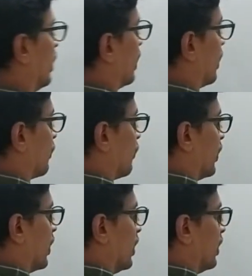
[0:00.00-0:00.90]

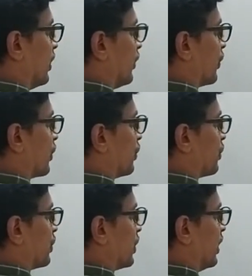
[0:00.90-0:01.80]
Alpha is equal
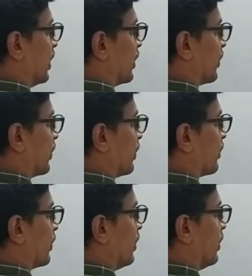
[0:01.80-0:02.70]
to
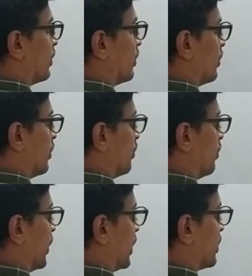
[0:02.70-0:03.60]
TACC by